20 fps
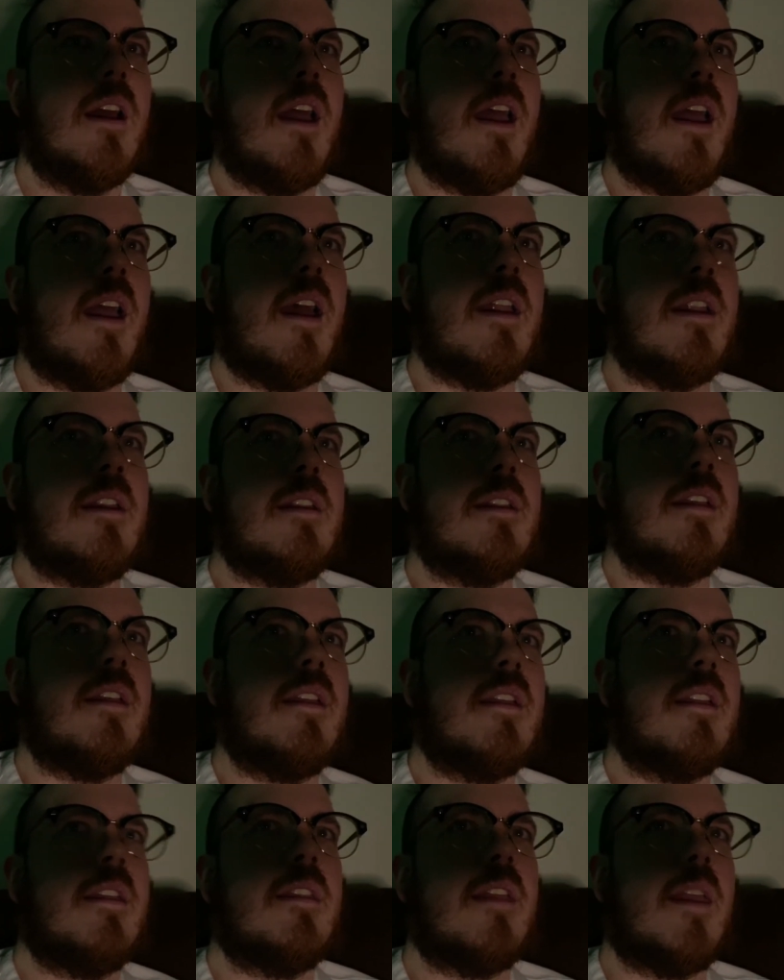and
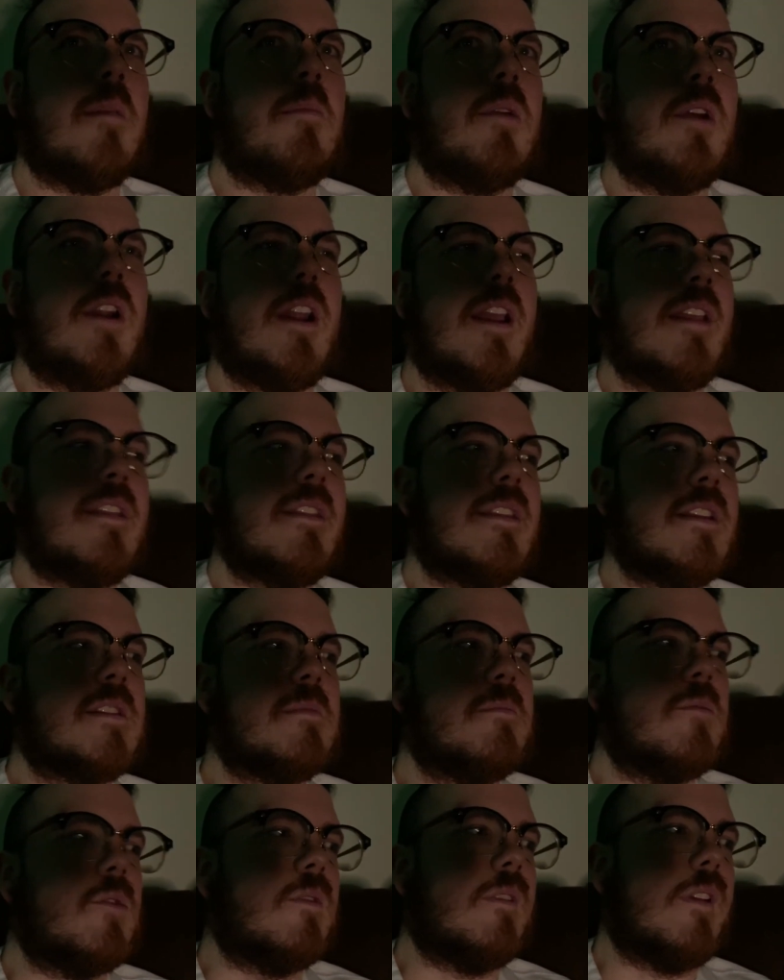they put it in this
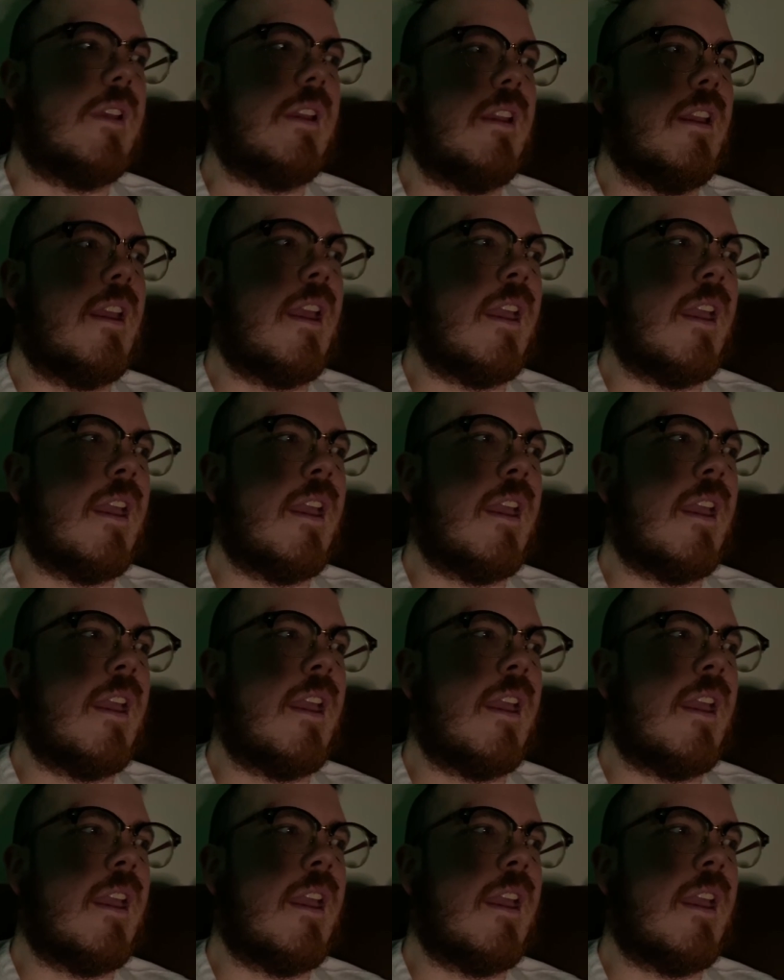movie.